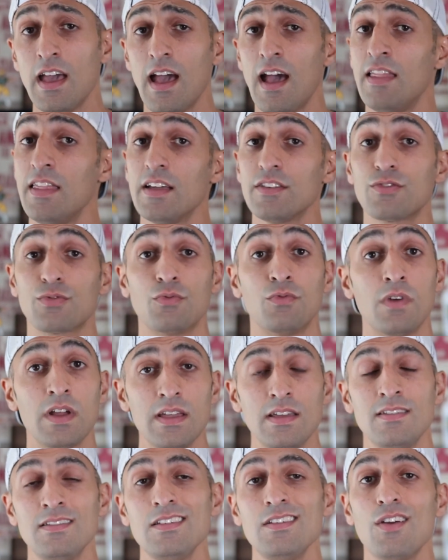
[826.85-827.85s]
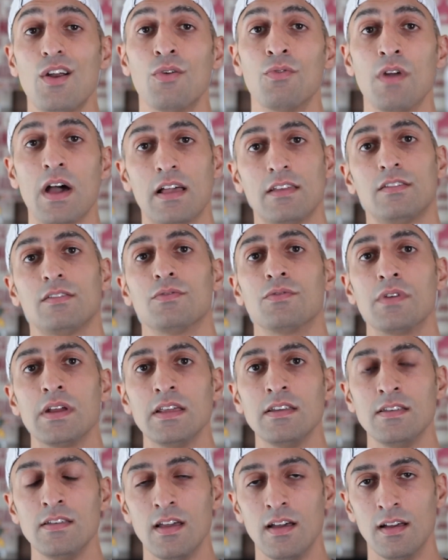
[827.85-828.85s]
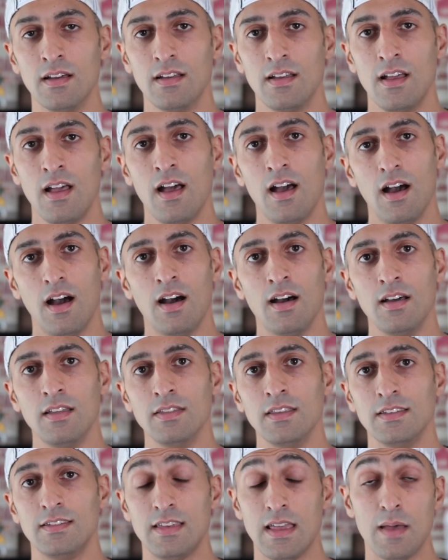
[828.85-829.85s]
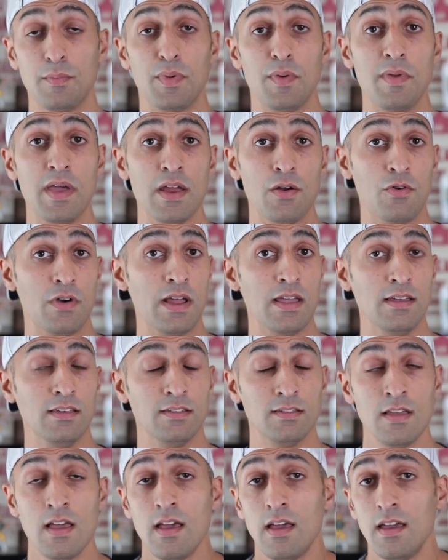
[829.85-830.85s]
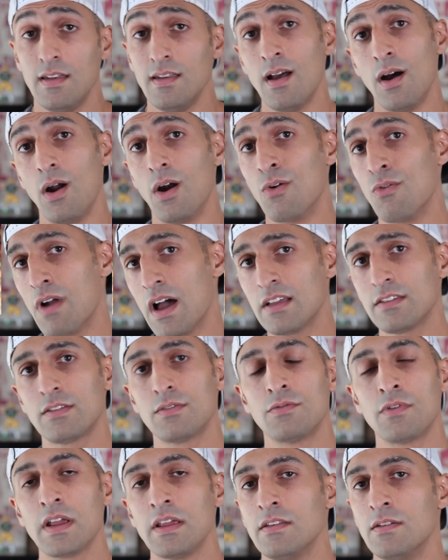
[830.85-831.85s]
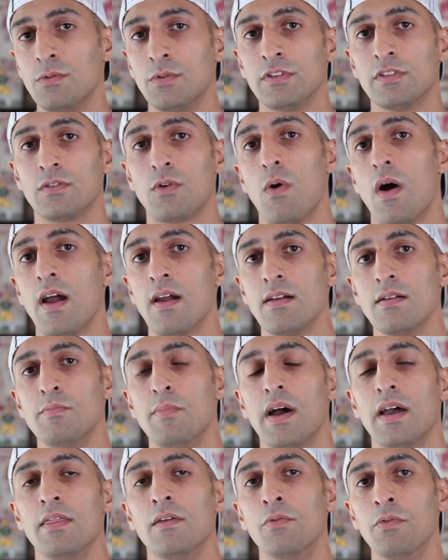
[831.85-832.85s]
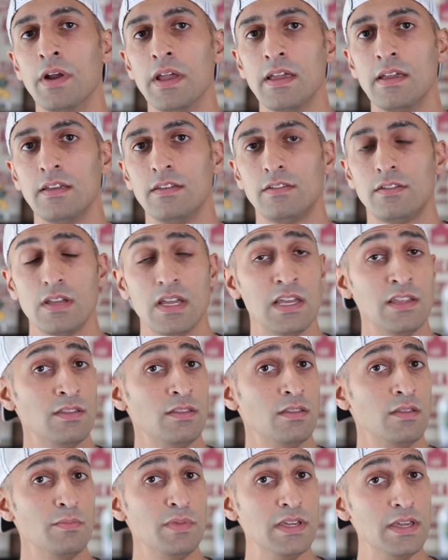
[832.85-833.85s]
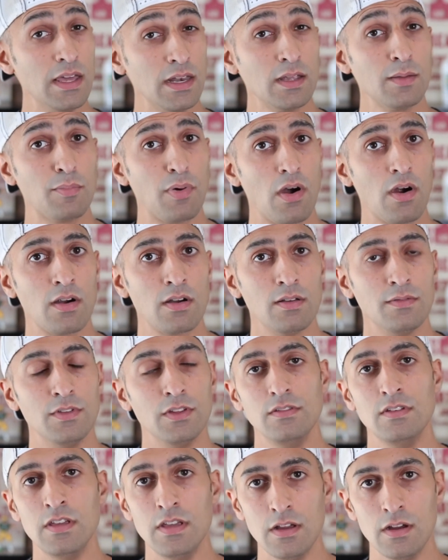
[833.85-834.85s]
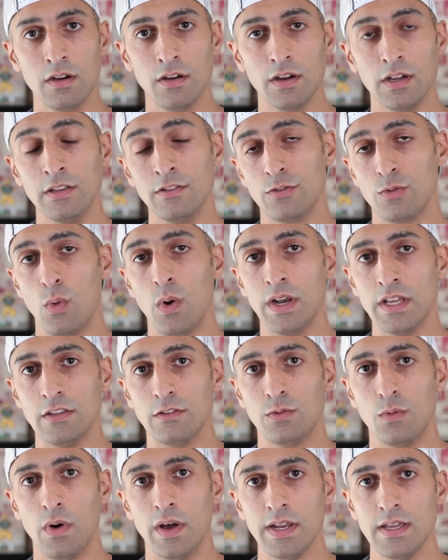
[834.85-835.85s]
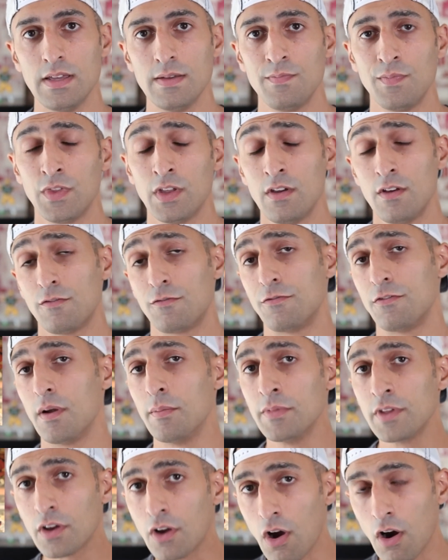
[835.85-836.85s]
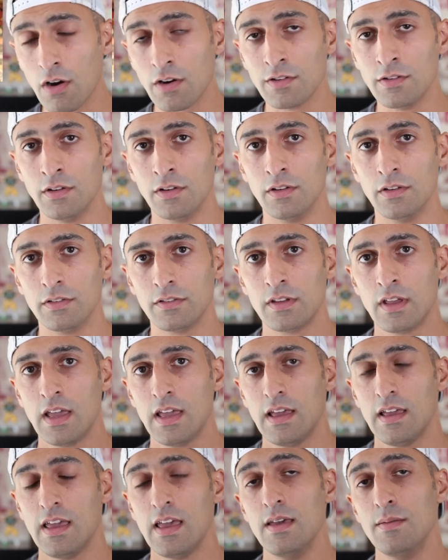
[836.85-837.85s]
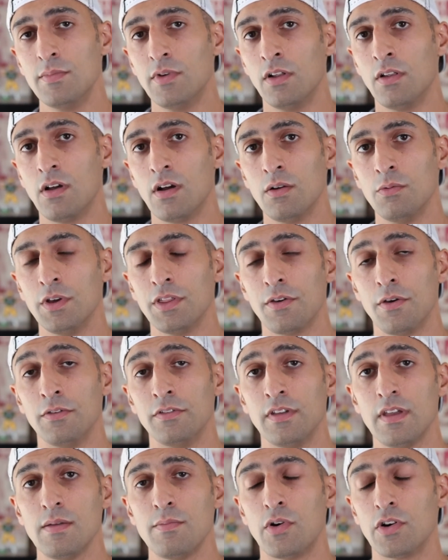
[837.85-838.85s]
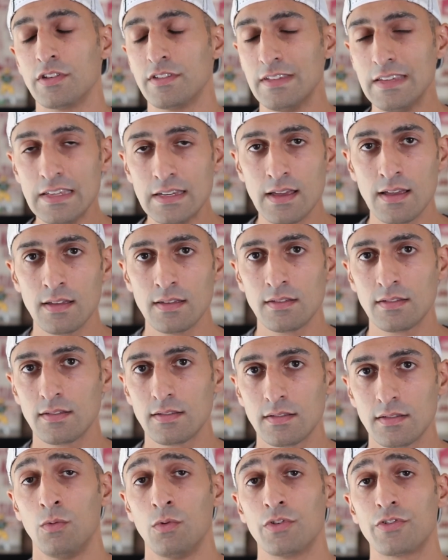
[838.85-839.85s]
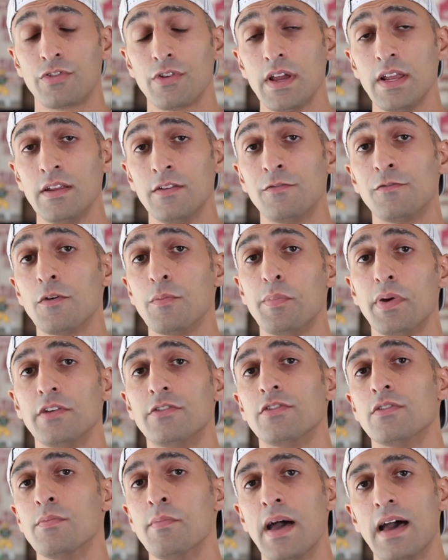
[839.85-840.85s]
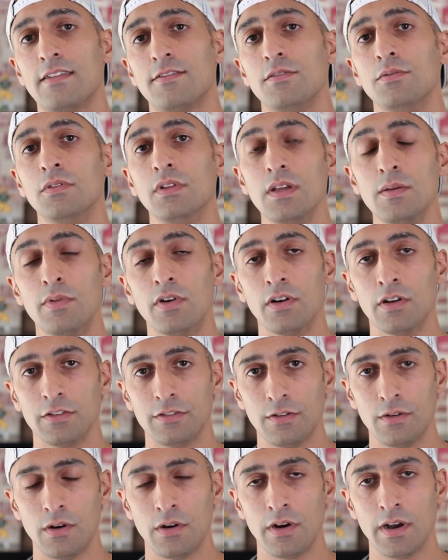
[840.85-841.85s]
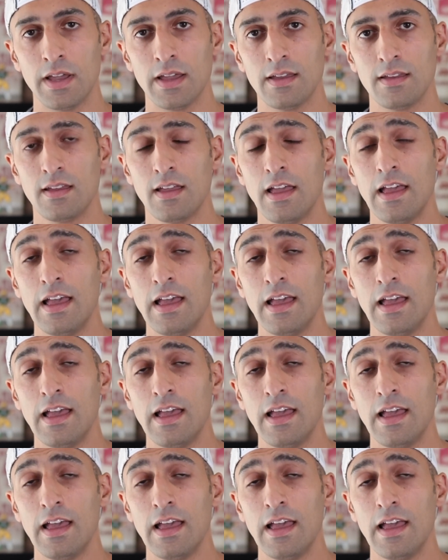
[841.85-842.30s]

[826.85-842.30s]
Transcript: And that's Arazarinia on the Tampa Bay Rays. Now, Arazarinia was acquired by the Rays in the beginning part of the year in 2020 from the Cardinals. Him along with Jose Martinez were traded for pitcher Matthew Liberatore.